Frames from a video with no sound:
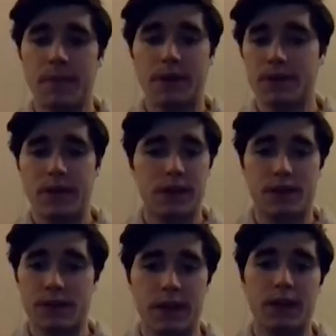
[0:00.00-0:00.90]

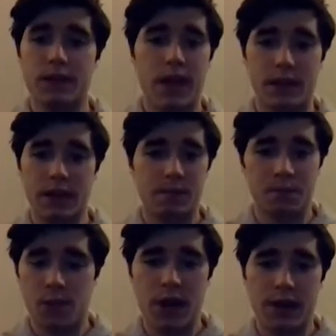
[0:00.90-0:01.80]
that's exactly
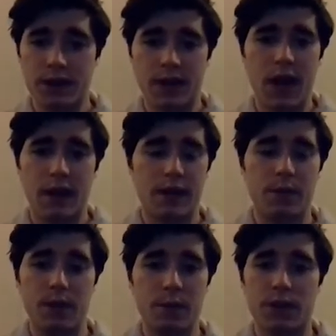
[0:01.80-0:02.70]
right on the dot. It
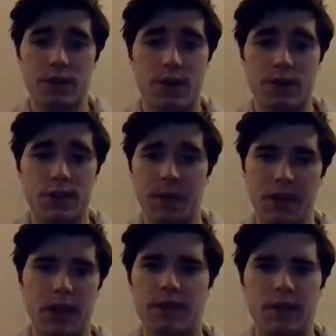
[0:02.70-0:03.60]
really was just, I mean,
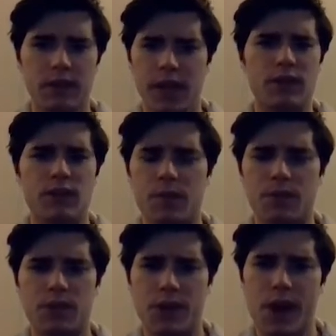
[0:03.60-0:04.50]
even like Jim
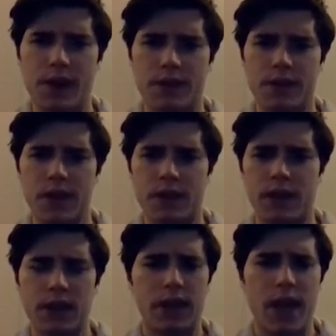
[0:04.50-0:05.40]
Deshaies and
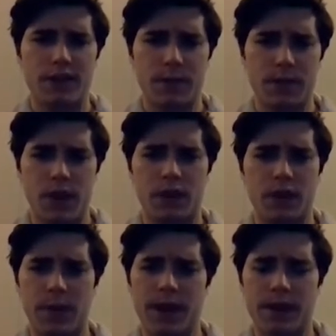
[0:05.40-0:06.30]
Len Casper were
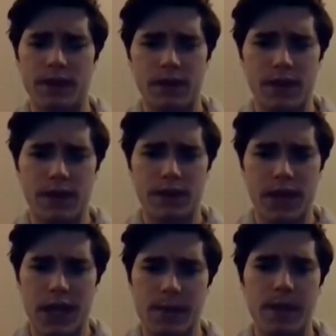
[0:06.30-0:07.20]
talking about it in Sunday's
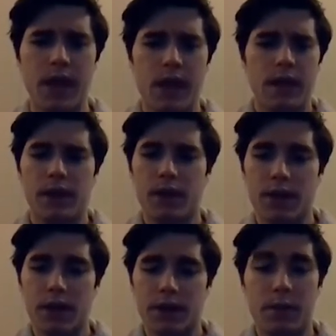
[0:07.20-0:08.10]
game,
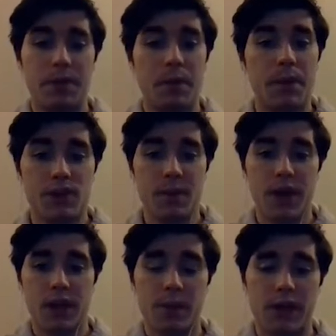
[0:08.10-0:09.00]
like the pitch that
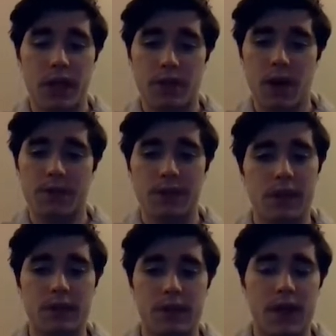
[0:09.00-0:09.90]
Montgomery gave up
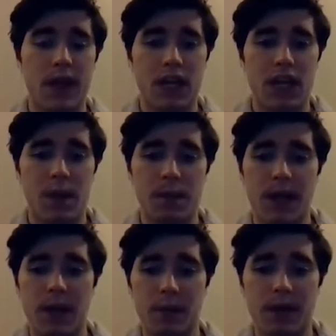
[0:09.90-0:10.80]
to tie the game up at
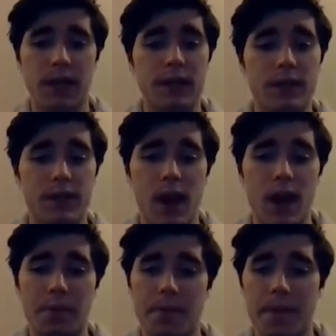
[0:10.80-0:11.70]
8 apiece.
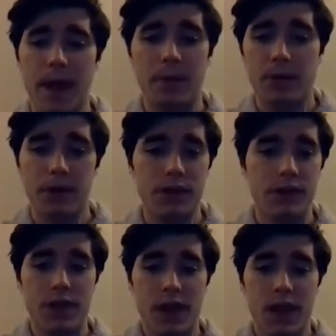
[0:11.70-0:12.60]
That
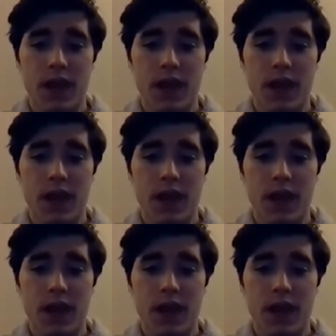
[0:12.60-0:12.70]
was